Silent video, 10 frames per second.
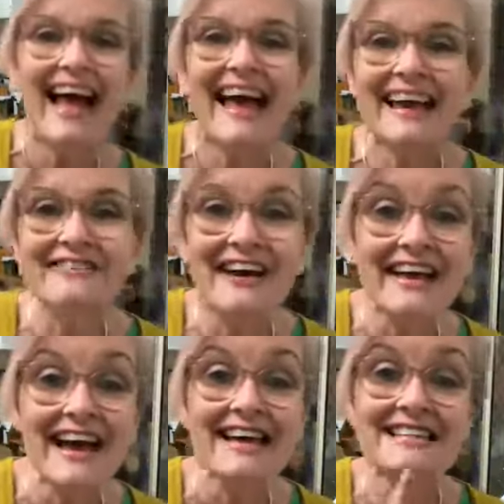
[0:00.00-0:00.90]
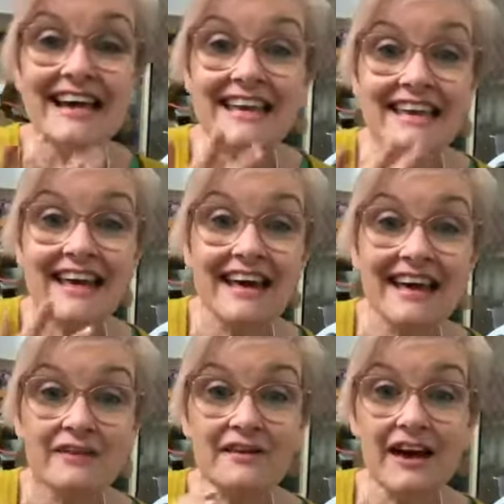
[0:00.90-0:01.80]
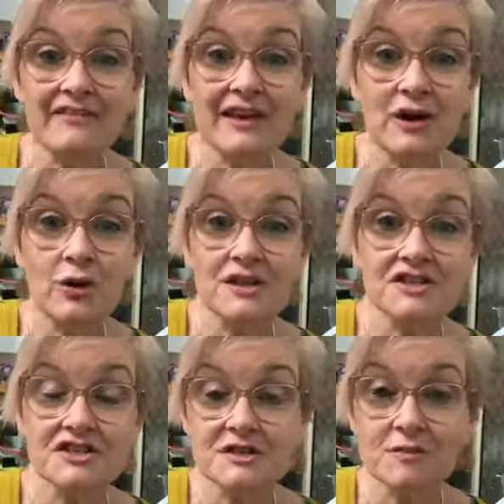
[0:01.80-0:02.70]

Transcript: Anyway, take care. If you have any questions,